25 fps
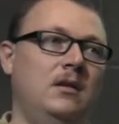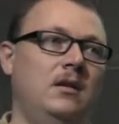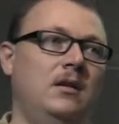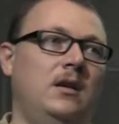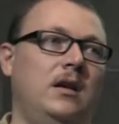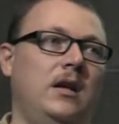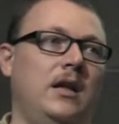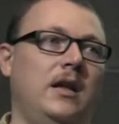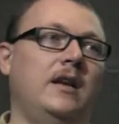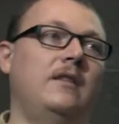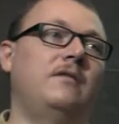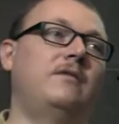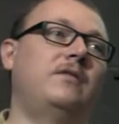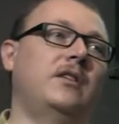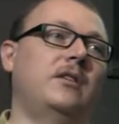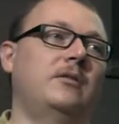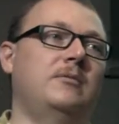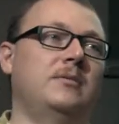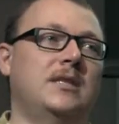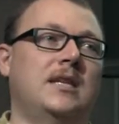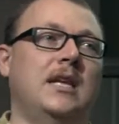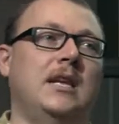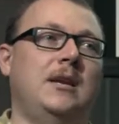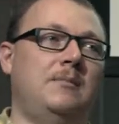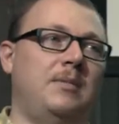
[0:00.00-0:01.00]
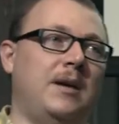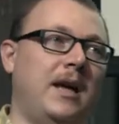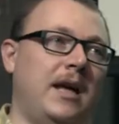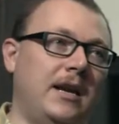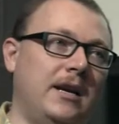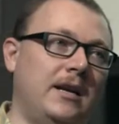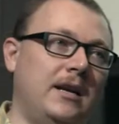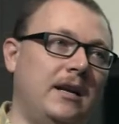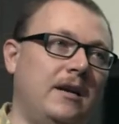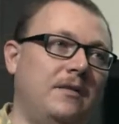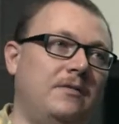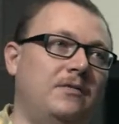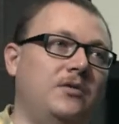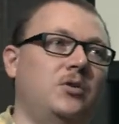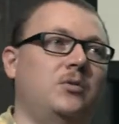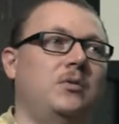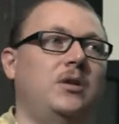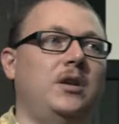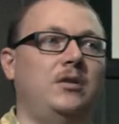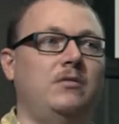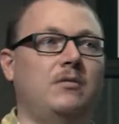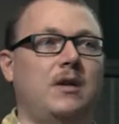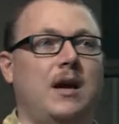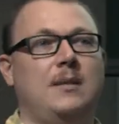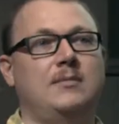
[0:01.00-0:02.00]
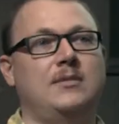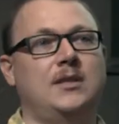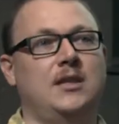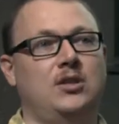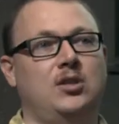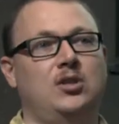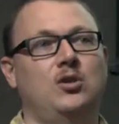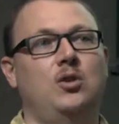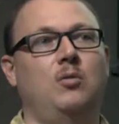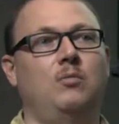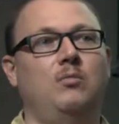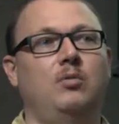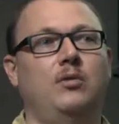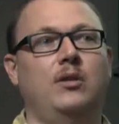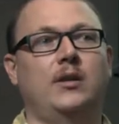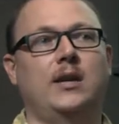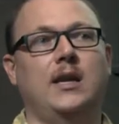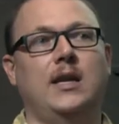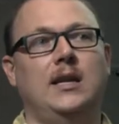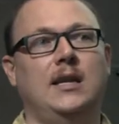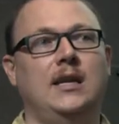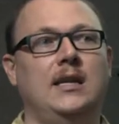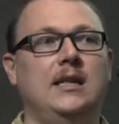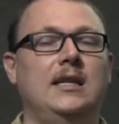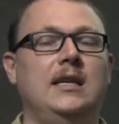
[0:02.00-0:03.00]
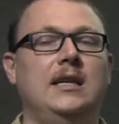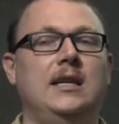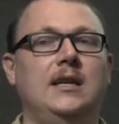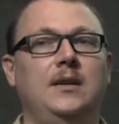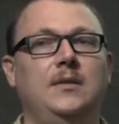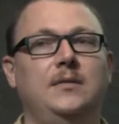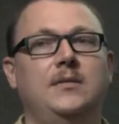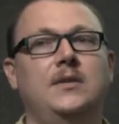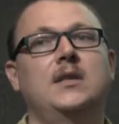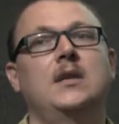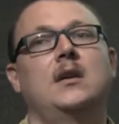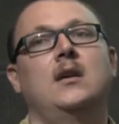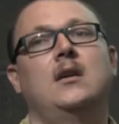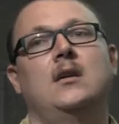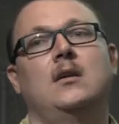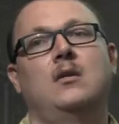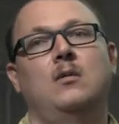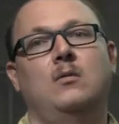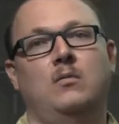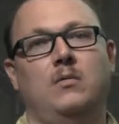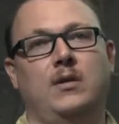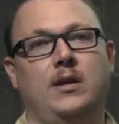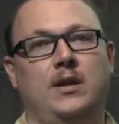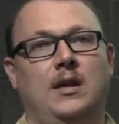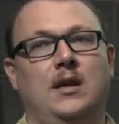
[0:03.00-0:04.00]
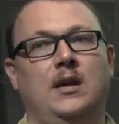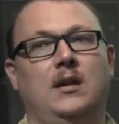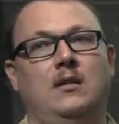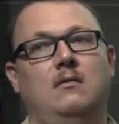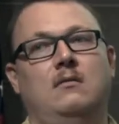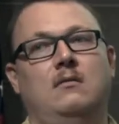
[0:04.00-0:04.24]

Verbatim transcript: He didn't feel he was getting paid enough, so he grabs this notebook and he leaves with it,